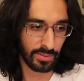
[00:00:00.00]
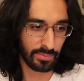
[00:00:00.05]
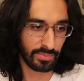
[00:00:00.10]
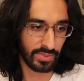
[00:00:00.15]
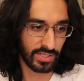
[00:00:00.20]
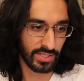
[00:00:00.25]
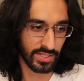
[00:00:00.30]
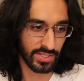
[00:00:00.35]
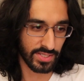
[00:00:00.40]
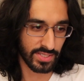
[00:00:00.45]

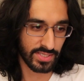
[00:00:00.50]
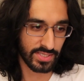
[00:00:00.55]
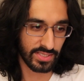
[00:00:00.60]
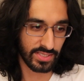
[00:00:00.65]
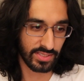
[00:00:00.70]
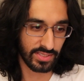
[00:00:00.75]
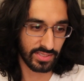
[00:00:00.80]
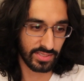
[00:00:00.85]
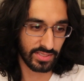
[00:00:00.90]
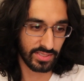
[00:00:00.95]
because
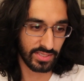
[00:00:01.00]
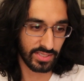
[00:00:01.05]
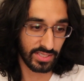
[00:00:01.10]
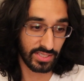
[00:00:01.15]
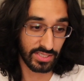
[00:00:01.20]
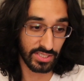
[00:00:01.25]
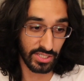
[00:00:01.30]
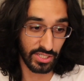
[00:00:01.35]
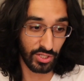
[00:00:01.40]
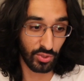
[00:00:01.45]

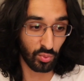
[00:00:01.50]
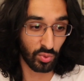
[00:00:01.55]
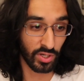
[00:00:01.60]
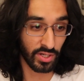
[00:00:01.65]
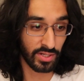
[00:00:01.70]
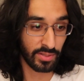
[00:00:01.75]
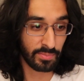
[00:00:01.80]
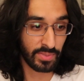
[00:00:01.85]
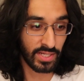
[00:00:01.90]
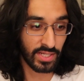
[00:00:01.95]
it's a new
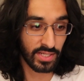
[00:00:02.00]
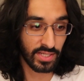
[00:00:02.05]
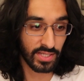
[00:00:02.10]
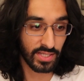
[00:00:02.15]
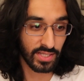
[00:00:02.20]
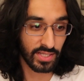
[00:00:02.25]
word to me,